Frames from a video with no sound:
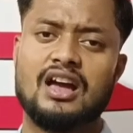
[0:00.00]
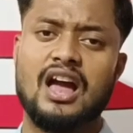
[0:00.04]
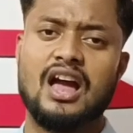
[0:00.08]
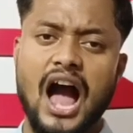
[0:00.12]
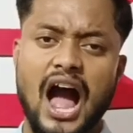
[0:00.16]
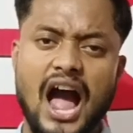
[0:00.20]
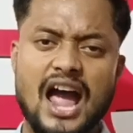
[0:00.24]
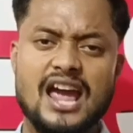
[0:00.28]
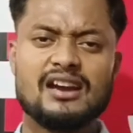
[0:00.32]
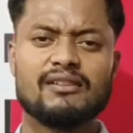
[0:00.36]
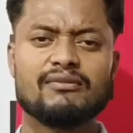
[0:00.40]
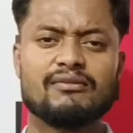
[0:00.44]

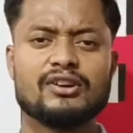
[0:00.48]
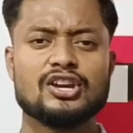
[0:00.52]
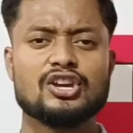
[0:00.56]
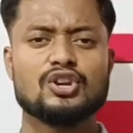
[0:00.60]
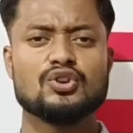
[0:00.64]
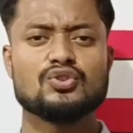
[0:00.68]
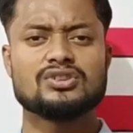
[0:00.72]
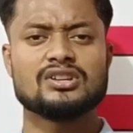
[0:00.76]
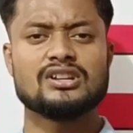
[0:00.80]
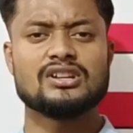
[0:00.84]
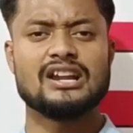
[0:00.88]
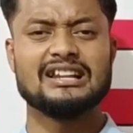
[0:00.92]
I have a
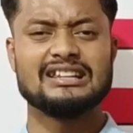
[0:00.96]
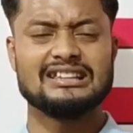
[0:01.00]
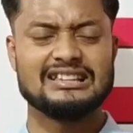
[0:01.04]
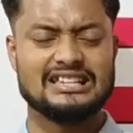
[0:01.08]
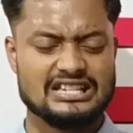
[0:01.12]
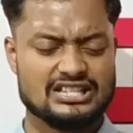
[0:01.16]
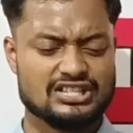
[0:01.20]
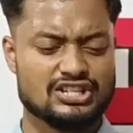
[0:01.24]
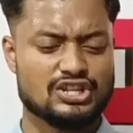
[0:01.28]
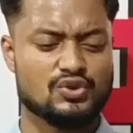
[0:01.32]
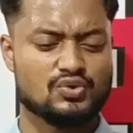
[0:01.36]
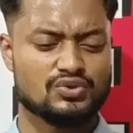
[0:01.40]
question and
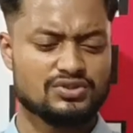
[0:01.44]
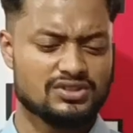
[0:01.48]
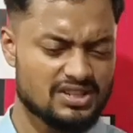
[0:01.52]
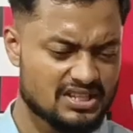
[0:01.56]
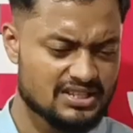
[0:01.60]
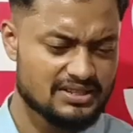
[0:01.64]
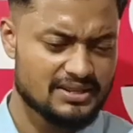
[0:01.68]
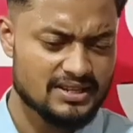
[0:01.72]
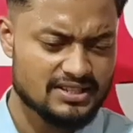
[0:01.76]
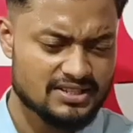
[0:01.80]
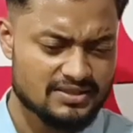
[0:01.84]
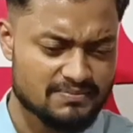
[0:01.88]
this question is
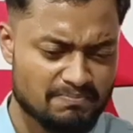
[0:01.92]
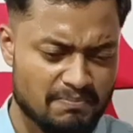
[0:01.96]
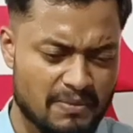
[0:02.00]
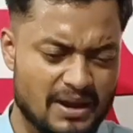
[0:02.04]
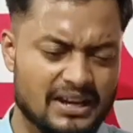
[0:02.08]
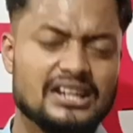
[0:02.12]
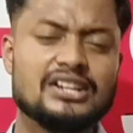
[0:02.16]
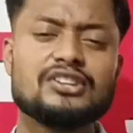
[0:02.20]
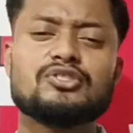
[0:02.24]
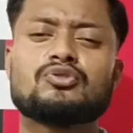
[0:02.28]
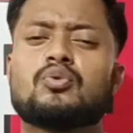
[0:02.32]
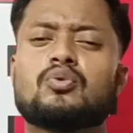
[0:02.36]
just
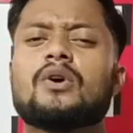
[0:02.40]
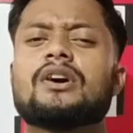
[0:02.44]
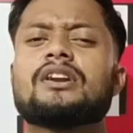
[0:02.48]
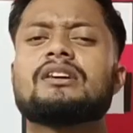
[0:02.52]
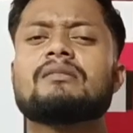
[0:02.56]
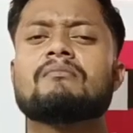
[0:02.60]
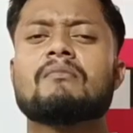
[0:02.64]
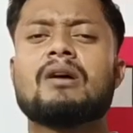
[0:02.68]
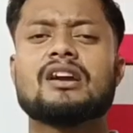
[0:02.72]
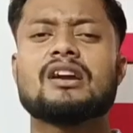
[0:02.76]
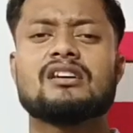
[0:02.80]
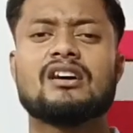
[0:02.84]
penetrating
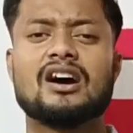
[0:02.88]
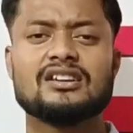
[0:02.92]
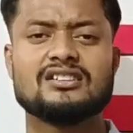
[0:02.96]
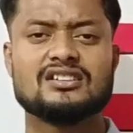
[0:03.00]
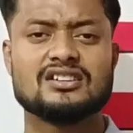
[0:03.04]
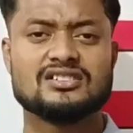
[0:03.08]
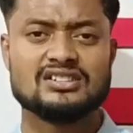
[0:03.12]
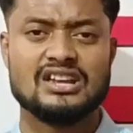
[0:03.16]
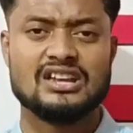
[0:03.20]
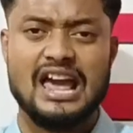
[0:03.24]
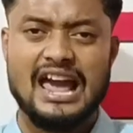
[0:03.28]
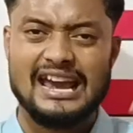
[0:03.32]
my heart,
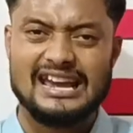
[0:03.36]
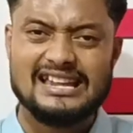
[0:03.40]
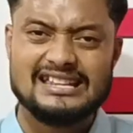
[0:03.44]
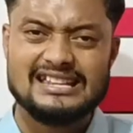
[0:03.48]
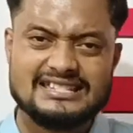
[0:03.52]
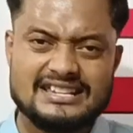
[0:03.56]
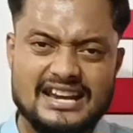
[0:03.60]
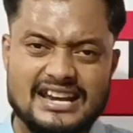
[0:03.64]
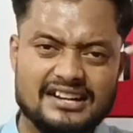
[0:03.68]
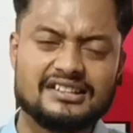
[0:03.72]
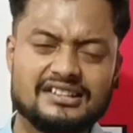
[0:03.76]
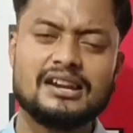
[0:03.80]
just
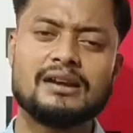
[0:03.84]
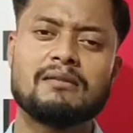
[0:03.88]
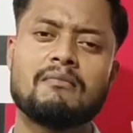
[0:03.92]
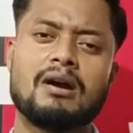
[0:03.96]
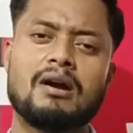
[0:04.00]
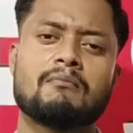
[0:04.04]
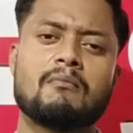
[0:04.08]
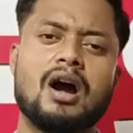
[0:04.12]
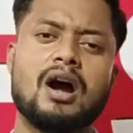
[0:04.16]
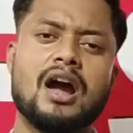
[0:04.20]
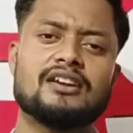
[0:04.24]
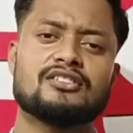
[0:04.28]
injecting my
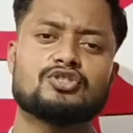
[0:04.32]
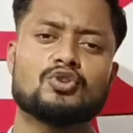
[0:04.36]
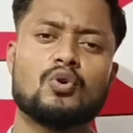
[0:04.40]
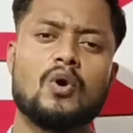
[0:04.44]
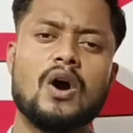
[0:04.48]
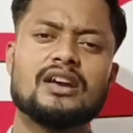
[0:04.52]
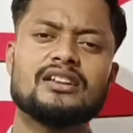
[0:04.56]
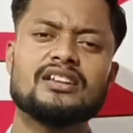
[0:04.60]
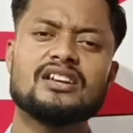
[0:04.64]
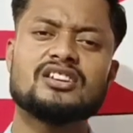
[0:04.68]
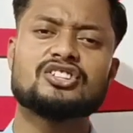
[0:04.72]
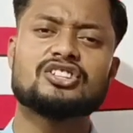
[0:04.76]
mind. So I
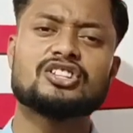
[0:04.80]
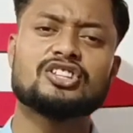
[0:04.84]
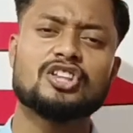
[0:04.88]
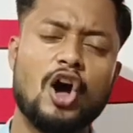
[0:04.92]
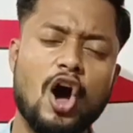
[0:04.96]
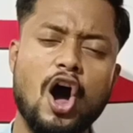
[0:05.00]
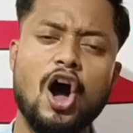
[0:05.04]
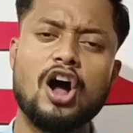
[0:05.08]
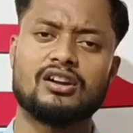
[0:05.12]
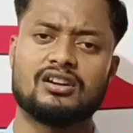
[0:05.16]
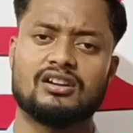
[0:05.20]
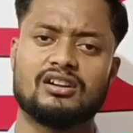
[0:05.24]
just
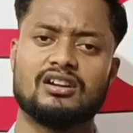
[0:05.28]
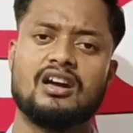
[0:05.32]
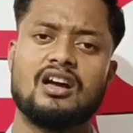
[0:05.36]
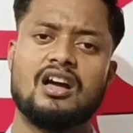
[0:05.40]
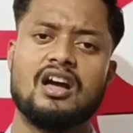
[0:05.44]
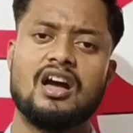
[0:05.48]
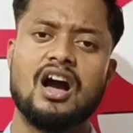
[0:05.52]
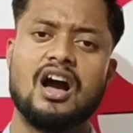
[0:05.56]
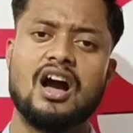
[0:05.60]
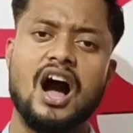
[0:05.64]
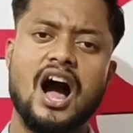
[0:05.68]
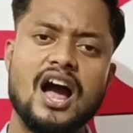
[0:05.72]
thought
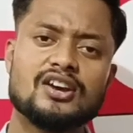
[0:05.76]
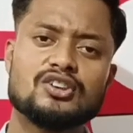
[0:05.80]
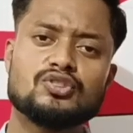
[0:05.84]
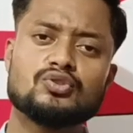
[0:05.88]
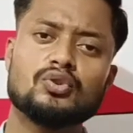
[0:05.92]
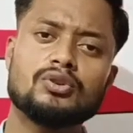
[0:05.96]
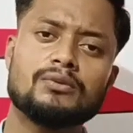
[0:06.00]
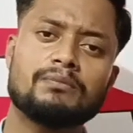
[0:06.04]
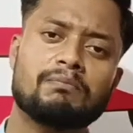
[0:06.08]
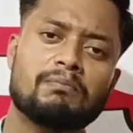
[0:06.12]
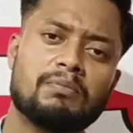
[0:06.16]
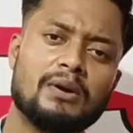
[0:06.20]
I
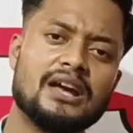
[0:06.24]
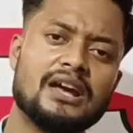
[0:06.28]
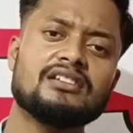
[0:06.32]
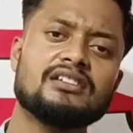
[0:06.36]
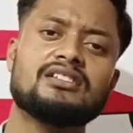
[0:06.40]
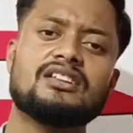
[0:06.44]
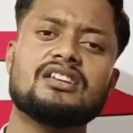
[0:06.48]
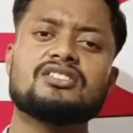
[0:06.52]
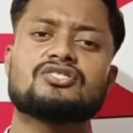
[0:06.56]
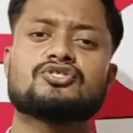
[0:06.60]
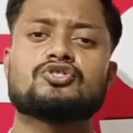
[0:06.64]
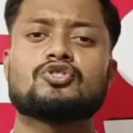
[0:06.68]
should bring
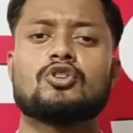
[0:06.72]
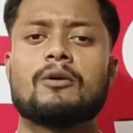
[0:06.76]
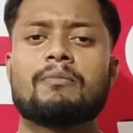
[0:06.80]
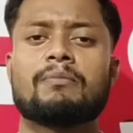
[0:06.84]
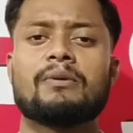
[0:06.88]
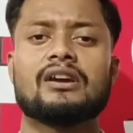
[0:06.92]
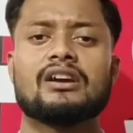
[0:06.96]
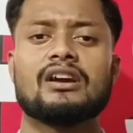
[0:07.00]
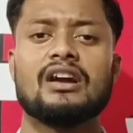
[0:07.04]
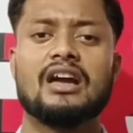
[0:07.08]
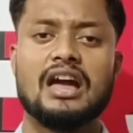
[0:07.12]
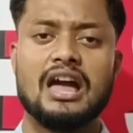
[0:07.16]
this
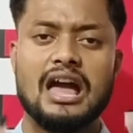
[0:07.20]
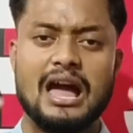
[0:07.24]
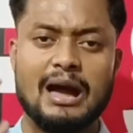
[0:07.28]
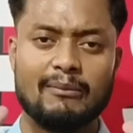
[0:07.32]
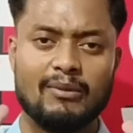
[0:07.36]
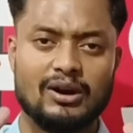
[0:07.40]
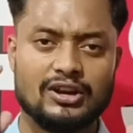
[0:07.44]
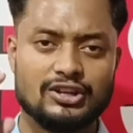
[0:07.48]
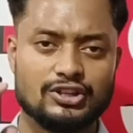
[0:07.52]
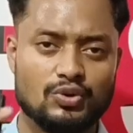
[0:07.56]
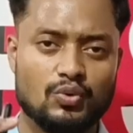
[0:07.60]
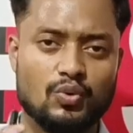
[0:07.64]
topic
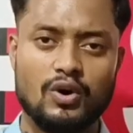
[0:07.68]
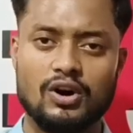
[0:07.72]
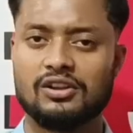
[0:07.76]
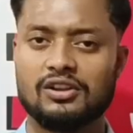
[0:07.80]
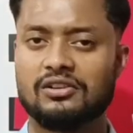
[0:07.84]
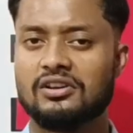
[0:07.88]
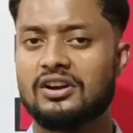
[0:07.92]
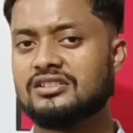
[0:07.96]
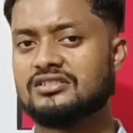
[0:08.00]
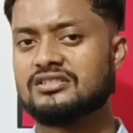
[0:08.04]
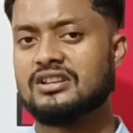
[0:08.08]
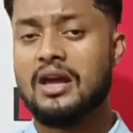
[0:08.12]
among you all
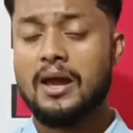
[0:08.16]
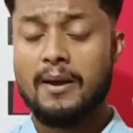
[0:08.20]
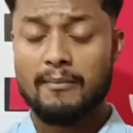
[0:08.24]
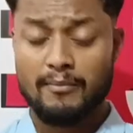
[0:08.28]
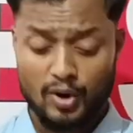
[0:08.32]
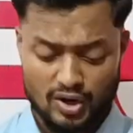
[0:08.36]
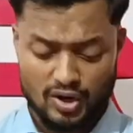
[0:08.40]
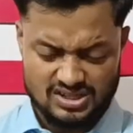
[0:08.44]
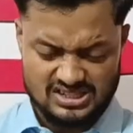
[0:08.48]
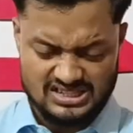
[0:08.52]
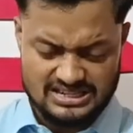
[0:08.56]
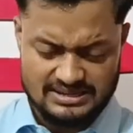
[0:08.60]
guys
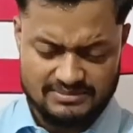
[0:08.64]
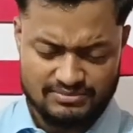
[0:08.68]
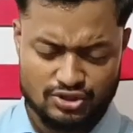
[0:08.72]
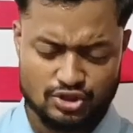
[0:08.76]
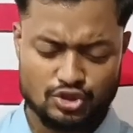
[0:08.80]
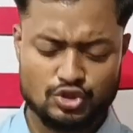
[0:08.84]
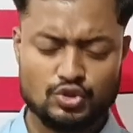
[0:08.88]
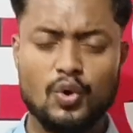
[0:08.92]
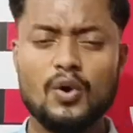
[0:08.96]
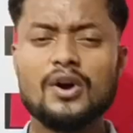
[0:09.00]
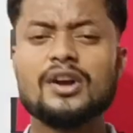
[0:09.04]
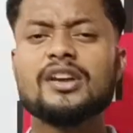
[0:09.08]
because I am
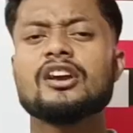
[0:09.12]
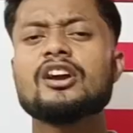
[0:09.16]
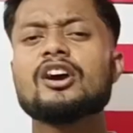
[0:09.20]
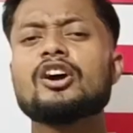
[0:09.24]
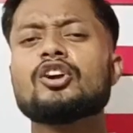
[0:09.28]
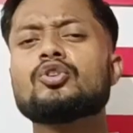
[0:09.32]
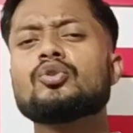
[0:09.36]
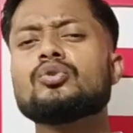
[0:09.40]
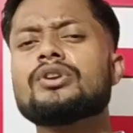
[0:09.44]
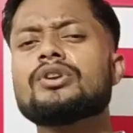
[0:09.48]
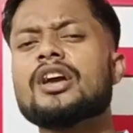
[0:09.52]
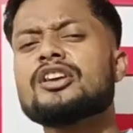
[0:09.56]
so eager
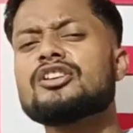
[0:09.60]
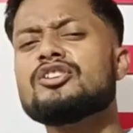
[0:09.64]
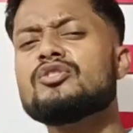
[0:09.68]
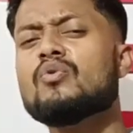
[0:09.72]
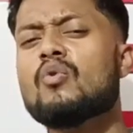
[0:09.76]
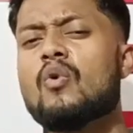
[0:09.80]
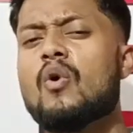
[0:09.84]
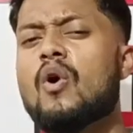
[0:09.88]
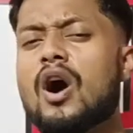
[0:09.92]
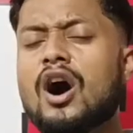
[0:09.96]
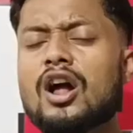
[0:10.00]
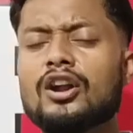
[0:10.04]
to take
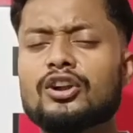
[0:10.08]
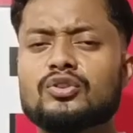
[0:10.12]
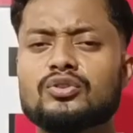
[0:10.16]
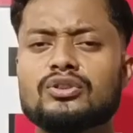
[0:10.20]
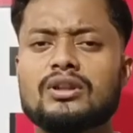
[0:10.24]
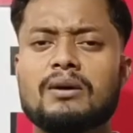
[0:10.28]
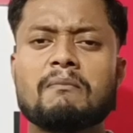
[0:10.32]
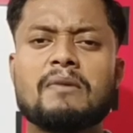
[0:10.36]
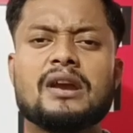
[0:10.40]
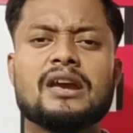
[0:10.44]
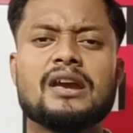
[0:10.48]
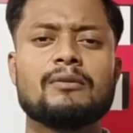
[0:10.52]
you all to the
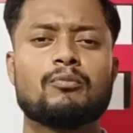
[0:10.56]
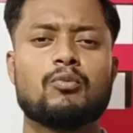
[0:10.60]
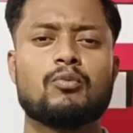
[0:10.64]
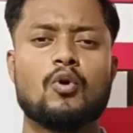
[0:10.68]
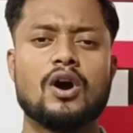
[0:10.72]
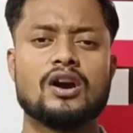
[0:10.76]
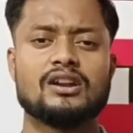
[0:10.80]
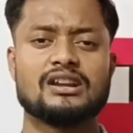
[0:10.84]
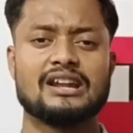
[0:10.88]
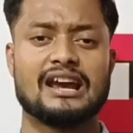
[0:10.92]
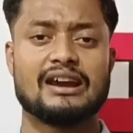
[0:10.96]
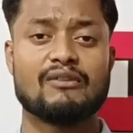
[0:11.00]
main
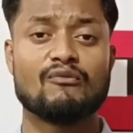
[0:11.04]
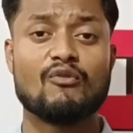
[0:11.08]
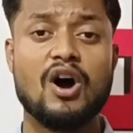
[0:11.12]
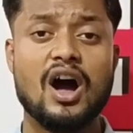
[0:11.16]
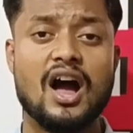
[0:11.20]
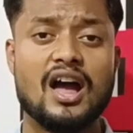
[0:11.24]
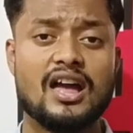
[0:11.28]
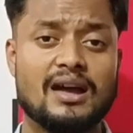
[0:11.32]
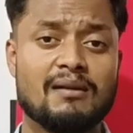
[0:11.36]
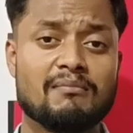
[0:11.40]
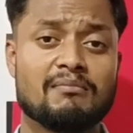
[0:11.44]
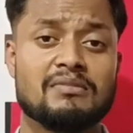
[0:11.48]
point like why
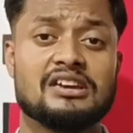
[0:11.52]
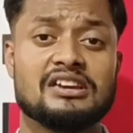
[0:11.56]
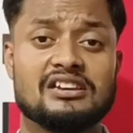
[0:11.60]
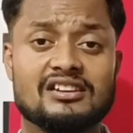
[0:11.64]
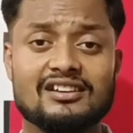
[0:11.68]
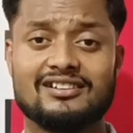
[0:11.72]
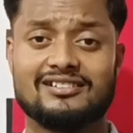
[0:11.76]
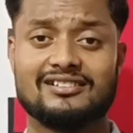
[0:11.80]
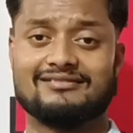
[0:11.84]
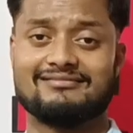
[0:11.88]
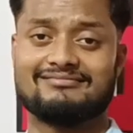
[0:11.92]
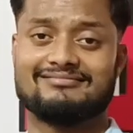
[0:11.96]
I am here.